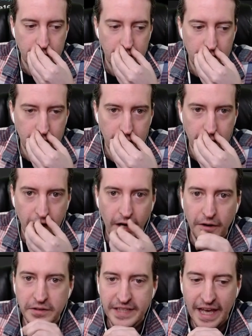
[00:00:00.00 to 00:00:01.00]

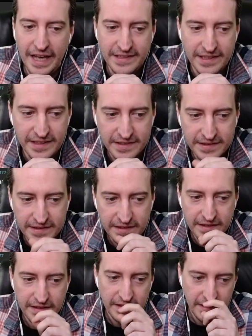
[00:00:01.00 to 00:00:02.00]
Oh, Texas.
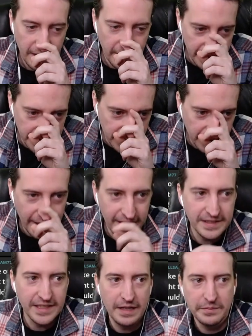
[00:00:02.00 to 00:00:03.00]
Oh, here's a great
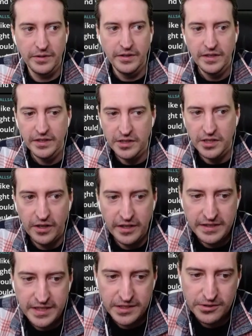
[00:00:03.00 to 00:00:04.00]
example. Current
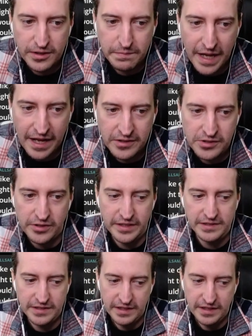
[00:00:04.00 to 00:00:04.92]
district boundaries.